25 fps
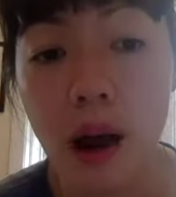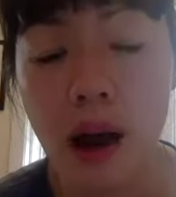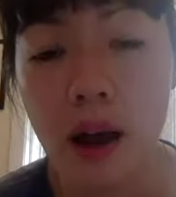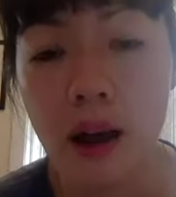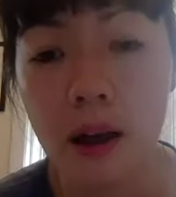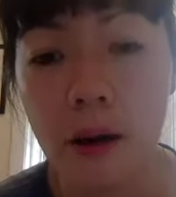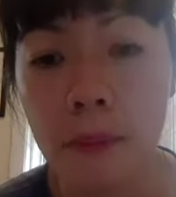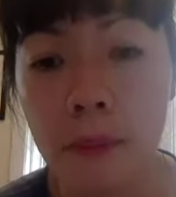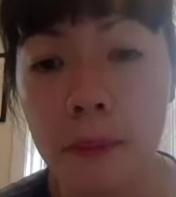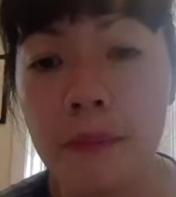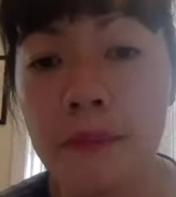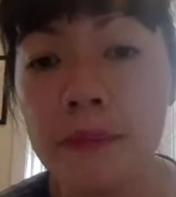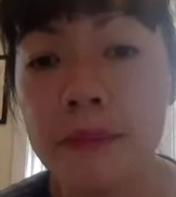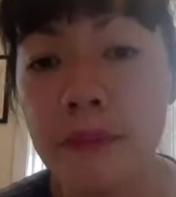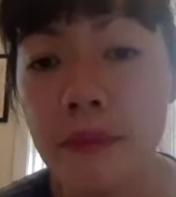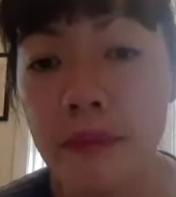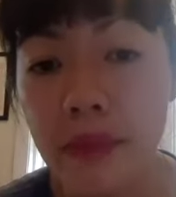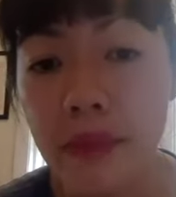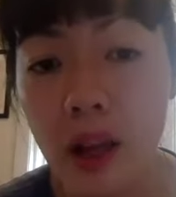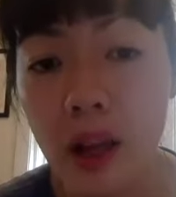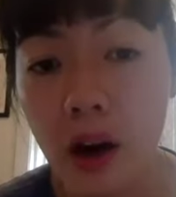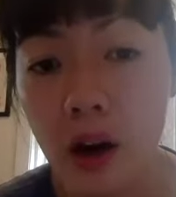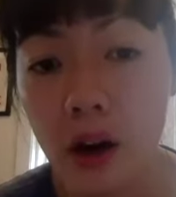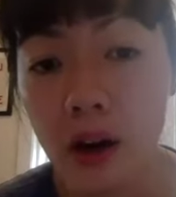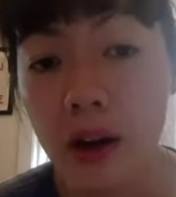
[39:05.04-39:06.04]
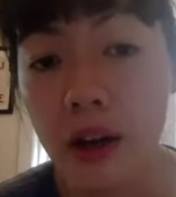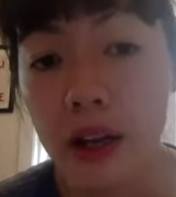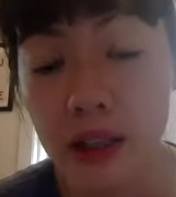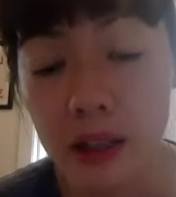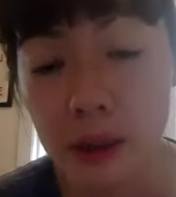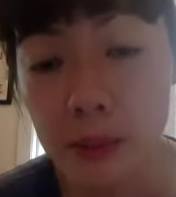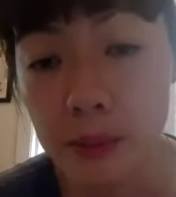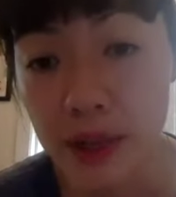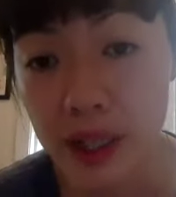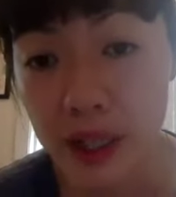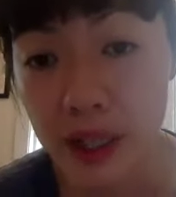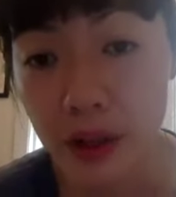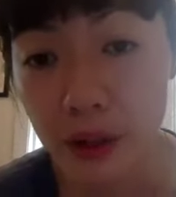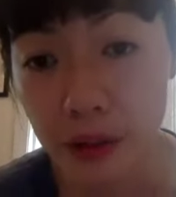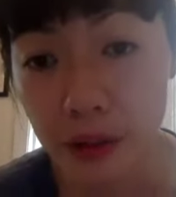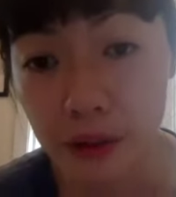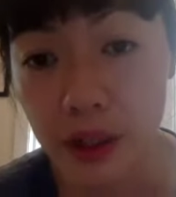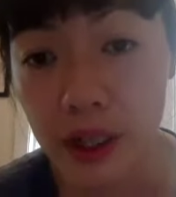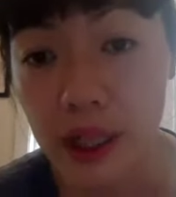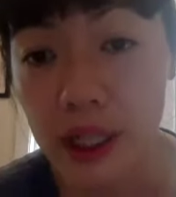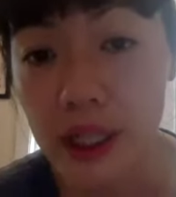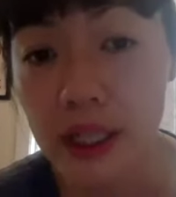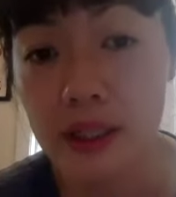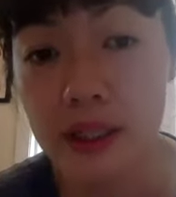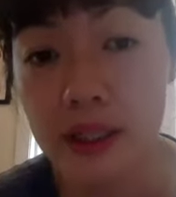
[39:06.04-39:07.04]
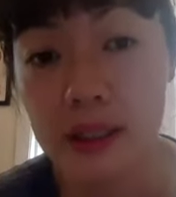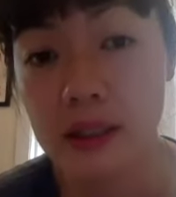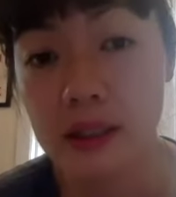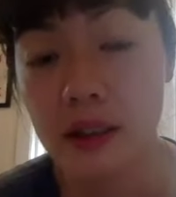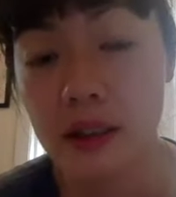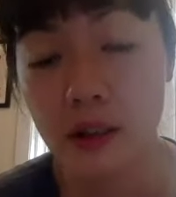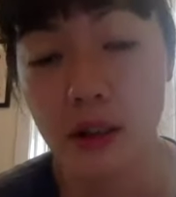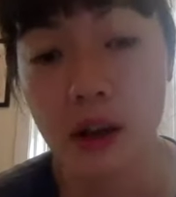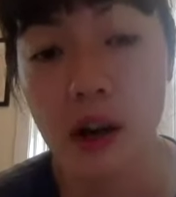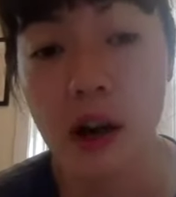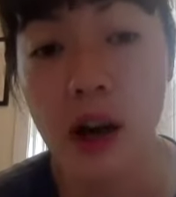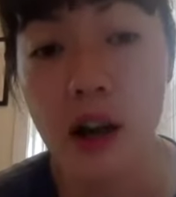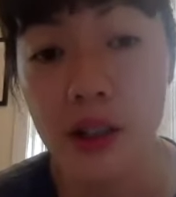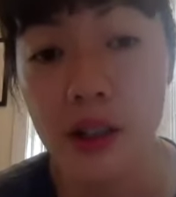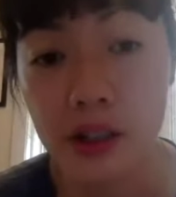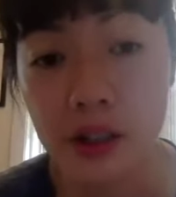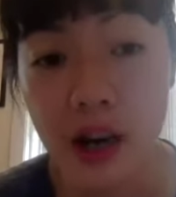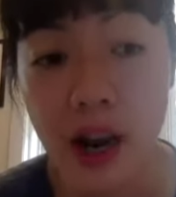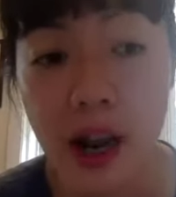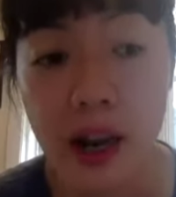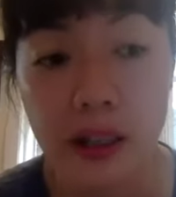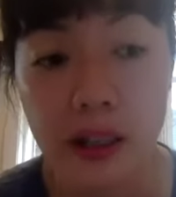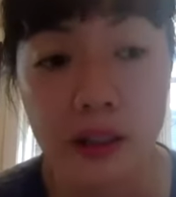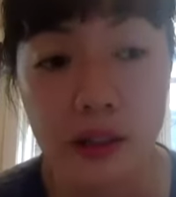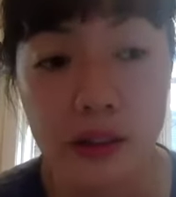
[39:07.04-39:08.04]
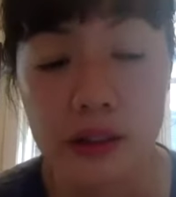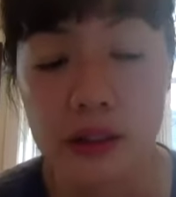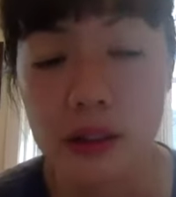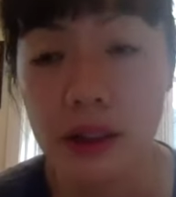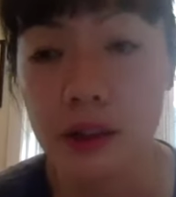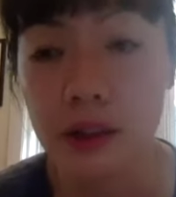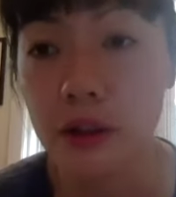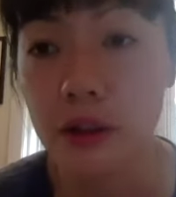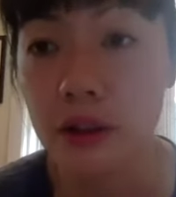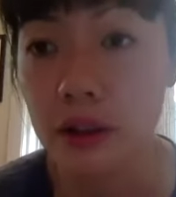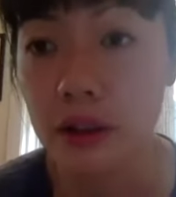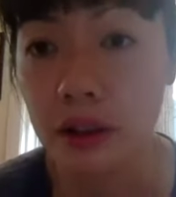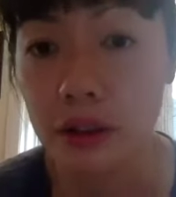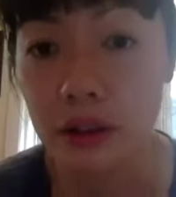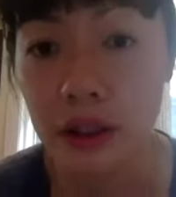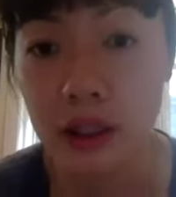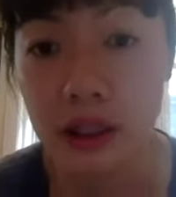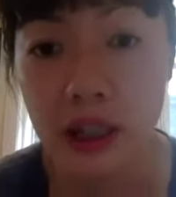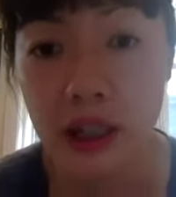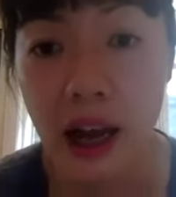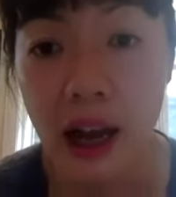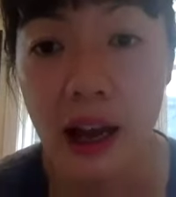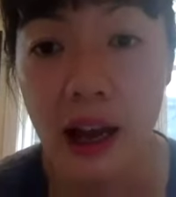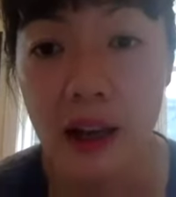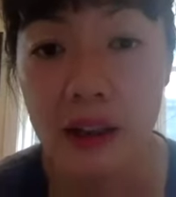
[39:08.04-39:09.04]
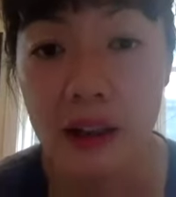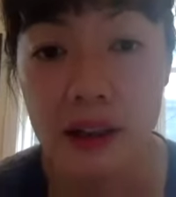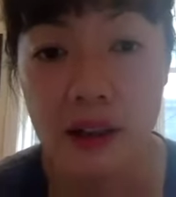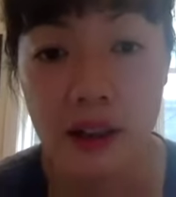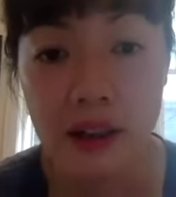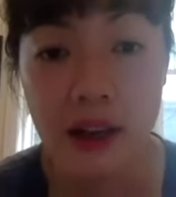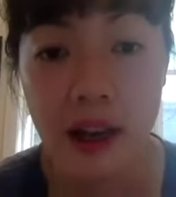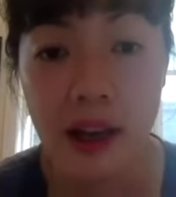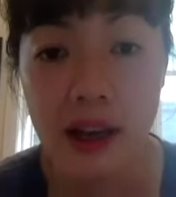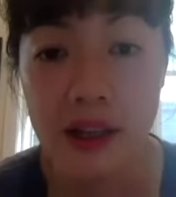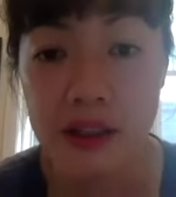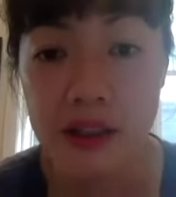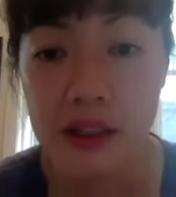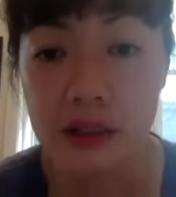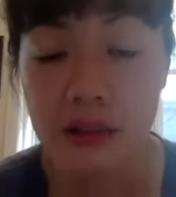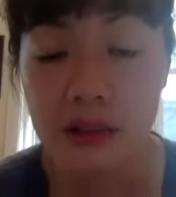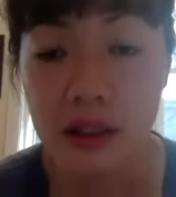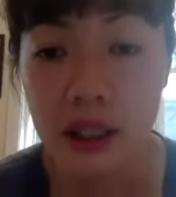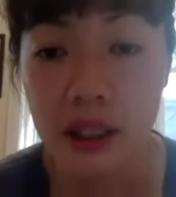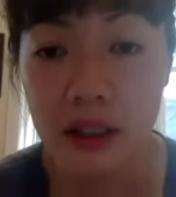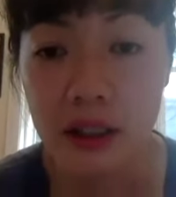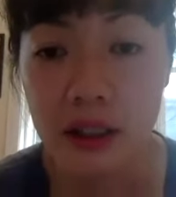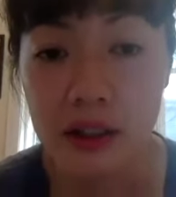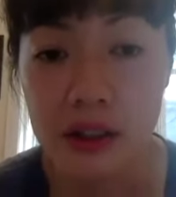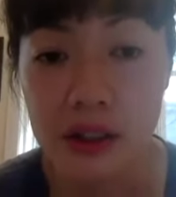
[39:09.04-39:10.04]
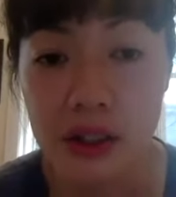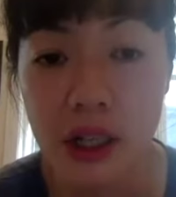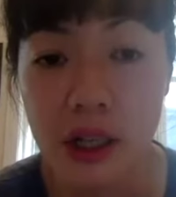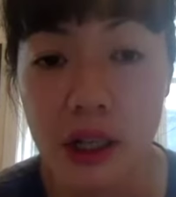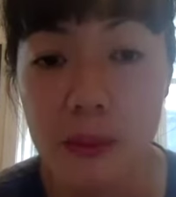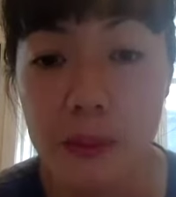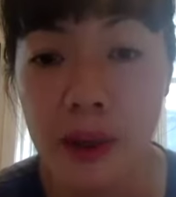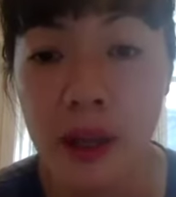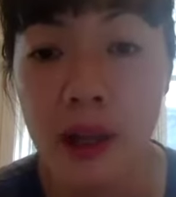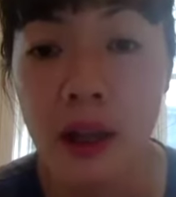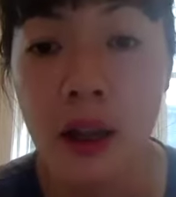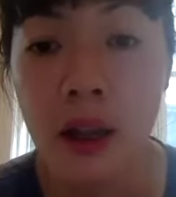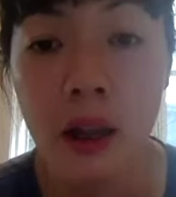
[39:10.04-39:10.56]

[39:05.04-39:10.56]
um, are in the big three, since their contracts are so clearly tied to leadership.